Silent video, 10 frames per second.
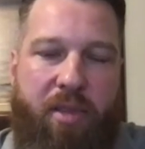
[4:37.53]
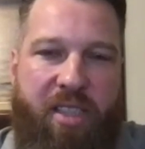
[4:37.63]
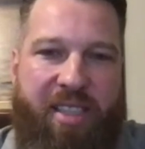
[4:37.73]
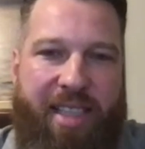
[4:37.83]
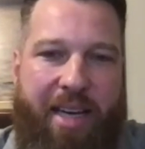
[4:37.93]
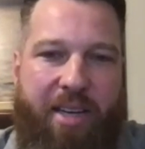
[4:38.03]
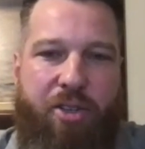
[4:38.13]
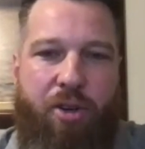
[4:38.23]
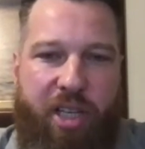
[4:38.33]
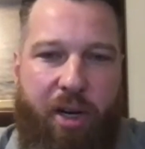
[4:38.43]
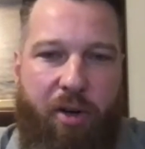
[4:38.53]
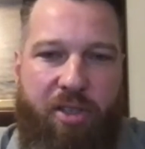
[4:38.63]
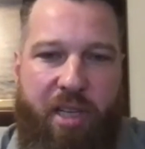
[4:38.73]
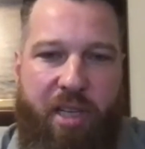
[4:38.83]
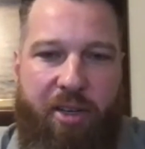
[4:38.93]
center
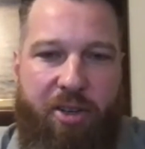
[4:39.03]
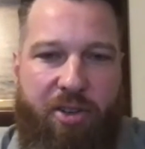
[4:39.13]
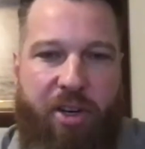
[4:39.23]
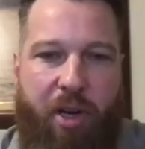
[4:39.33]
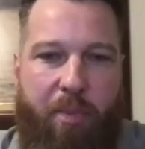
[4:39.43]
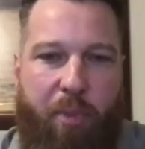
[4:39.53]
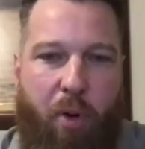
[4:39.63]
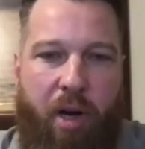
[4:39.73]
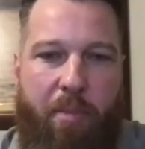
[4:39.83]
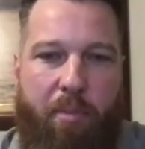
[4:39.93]
GRC in your security program